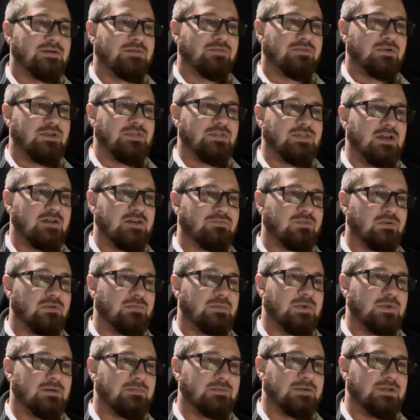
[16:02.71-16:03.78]
very thankful to
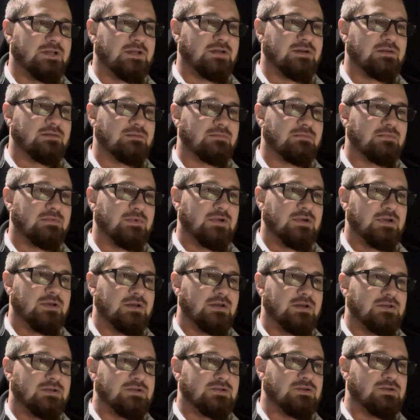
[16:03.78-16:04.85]
be able to
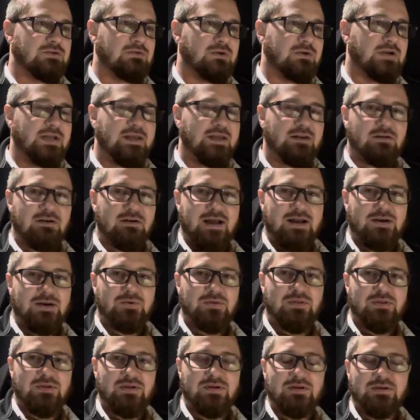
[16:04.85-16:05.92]
to uh, interact
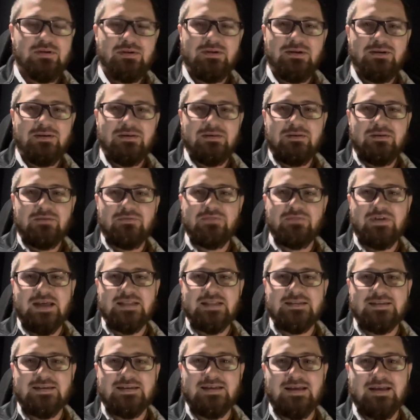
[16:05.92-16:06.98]
with a
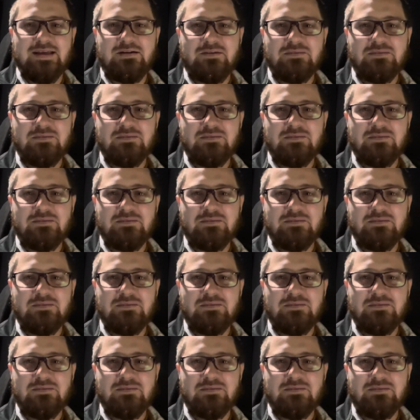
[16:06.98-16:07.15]
vet today.